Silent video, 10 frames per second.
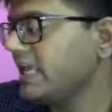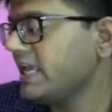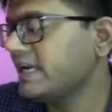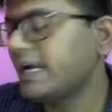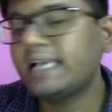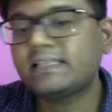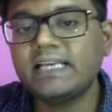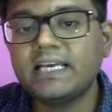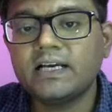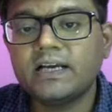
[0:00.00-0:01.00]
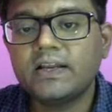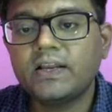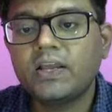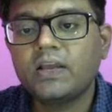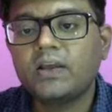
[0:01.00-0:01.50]
inelastic
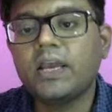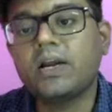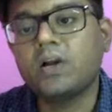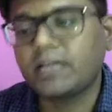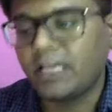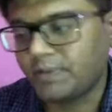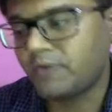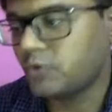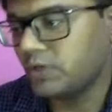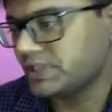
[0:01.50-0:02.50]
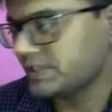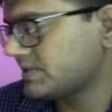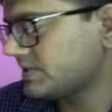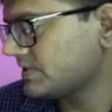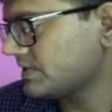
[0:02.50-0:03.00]
head-on type of
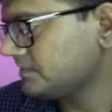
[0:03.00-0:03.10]
collisions.